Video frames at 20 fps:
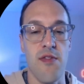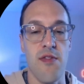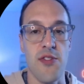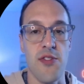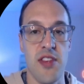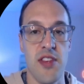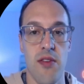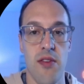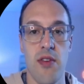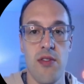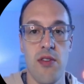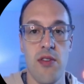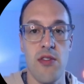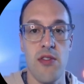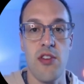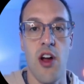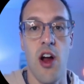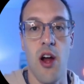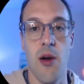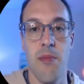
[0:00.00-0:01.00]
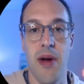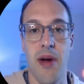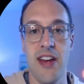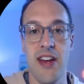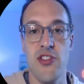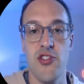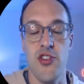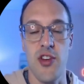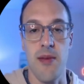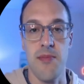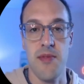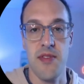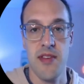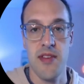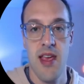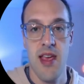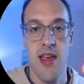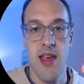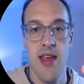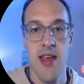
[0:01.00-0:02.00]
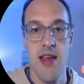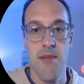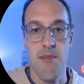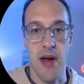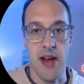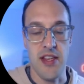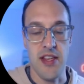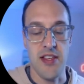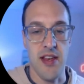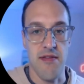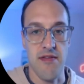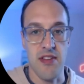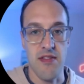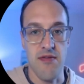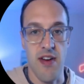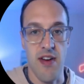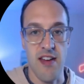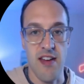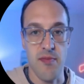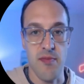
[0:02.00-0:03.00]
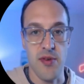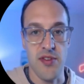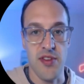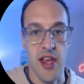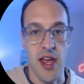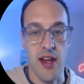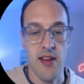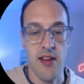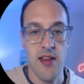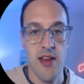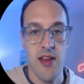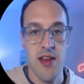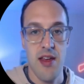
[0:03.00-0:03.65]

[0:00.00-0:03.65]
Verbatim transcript: for silicon carbide chips by 75%